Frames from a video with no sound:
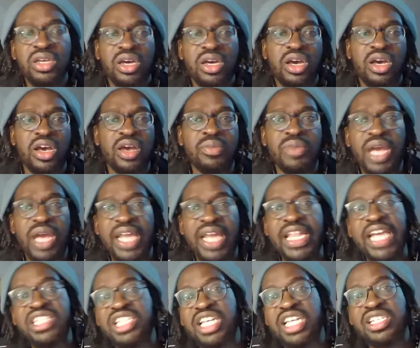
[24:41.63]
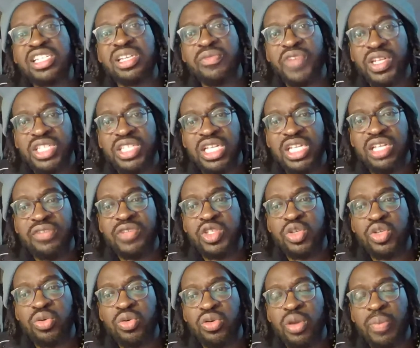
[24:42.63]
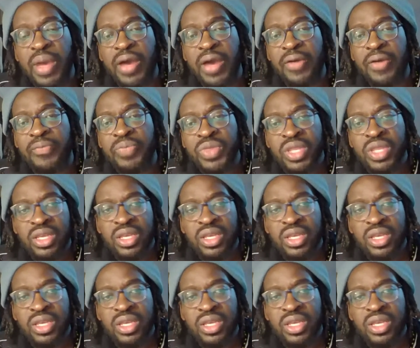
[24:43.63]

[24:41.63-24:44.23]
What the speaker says: And actually, that's something I didn't even talk about.